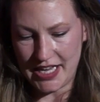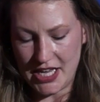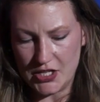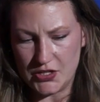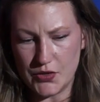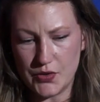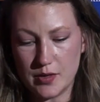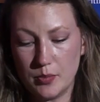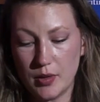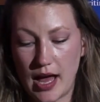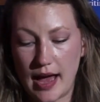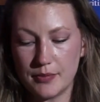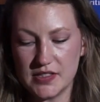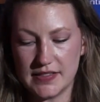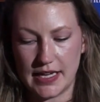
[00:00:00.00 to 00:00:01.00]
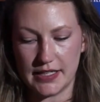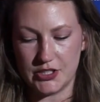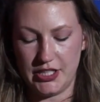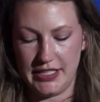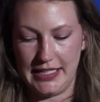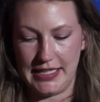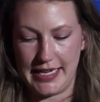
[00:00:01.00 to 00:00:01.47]
So the blob was
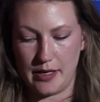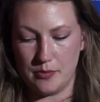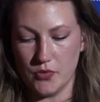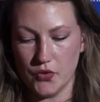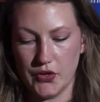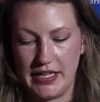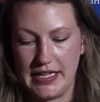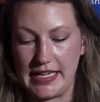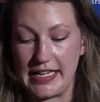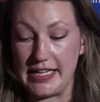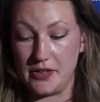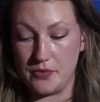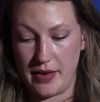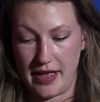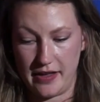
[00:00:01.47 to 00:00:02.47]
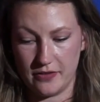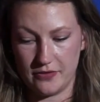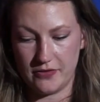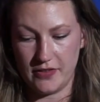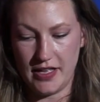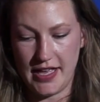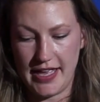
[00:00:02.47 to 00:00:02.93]
actually like a marine heat
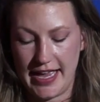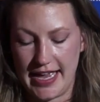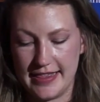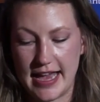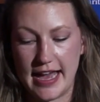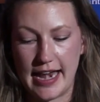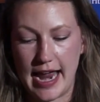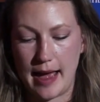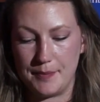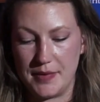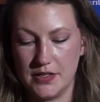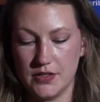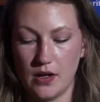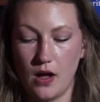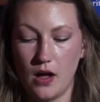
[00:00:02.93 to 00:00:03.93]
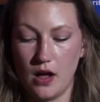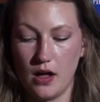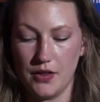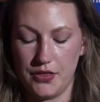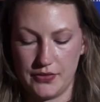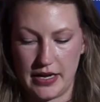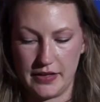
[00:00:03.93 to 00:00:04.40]
wave, and that happened
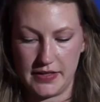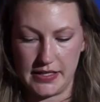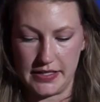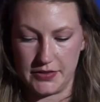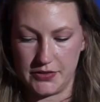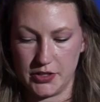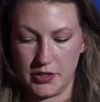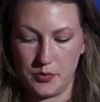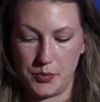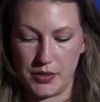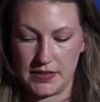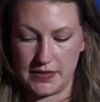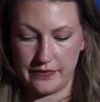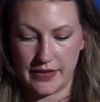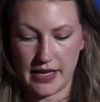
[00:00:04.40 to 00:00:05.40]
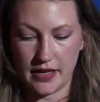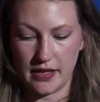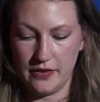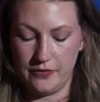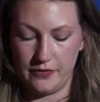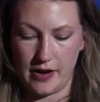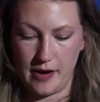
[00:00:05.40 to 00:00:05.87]
all throughout the eastern
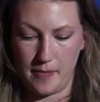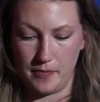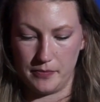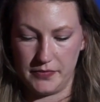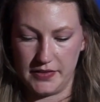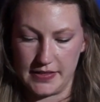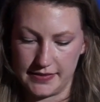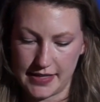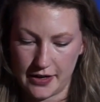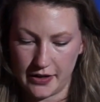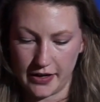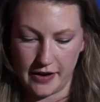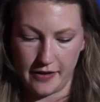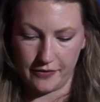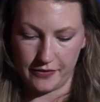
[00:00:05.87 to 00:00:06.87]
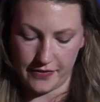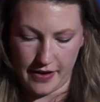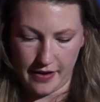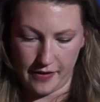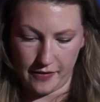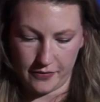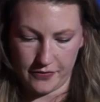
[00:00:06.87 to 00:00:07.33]
Pacific, from the center
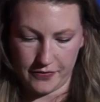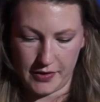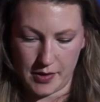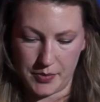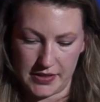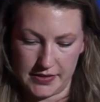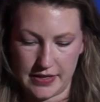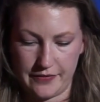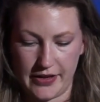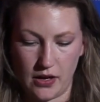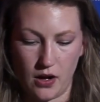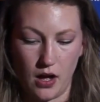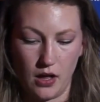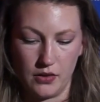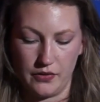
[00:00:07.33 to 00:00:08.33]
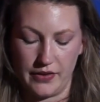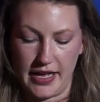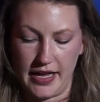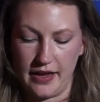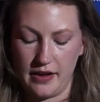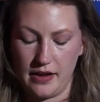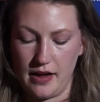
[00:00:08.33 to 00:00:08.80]
of the Pacific all the
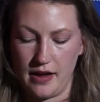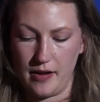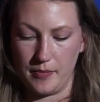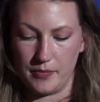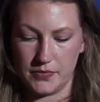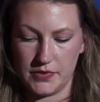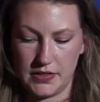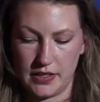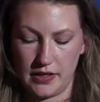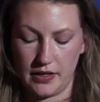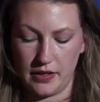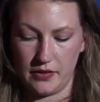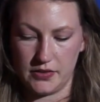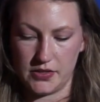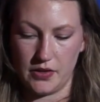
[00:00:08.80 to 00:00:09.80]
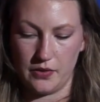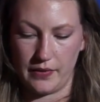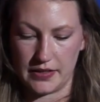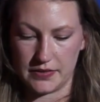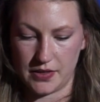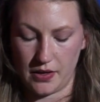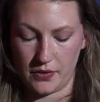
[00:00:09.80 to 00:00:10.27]
way to the
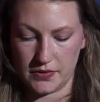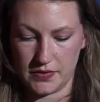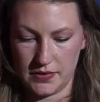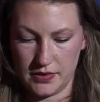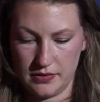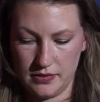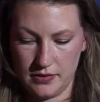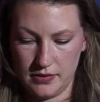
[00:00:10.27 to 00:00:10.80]
west coast.